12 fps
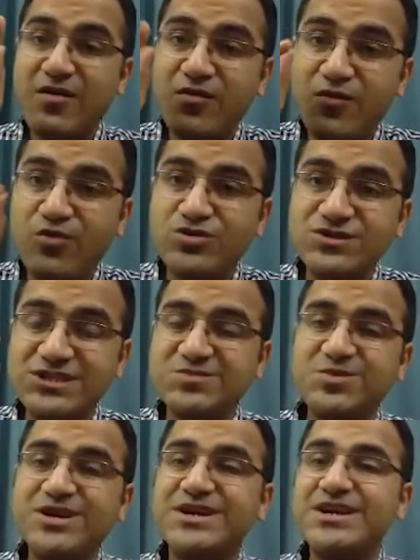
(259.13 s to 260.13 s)
forced
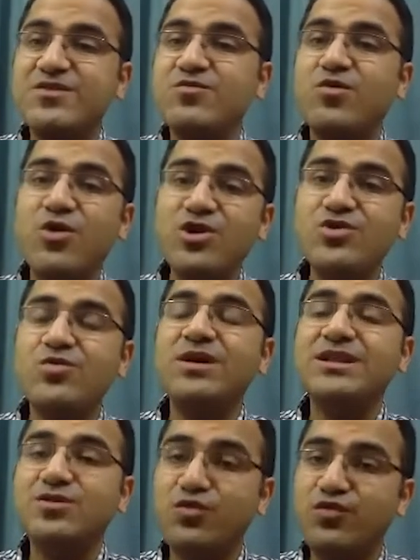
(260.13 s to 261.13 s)
expiratory volume
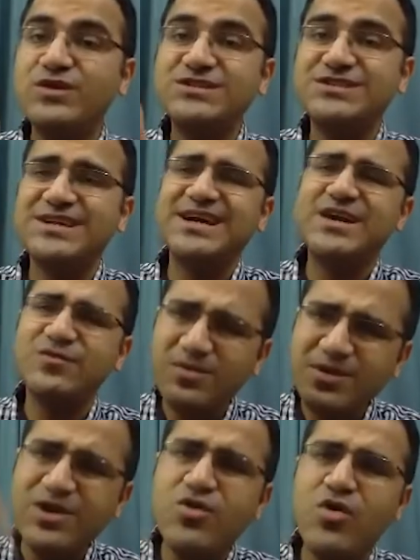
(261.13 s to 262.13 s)
in the first second will
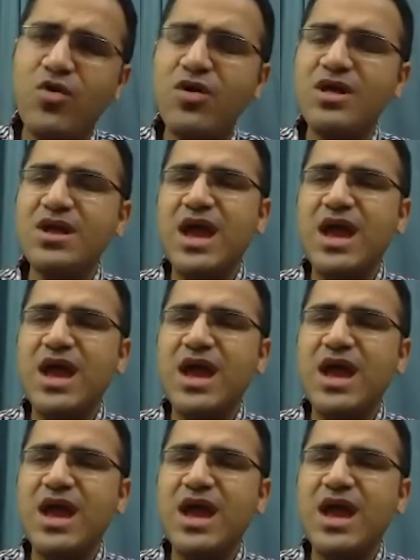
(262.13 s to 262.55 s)
be low.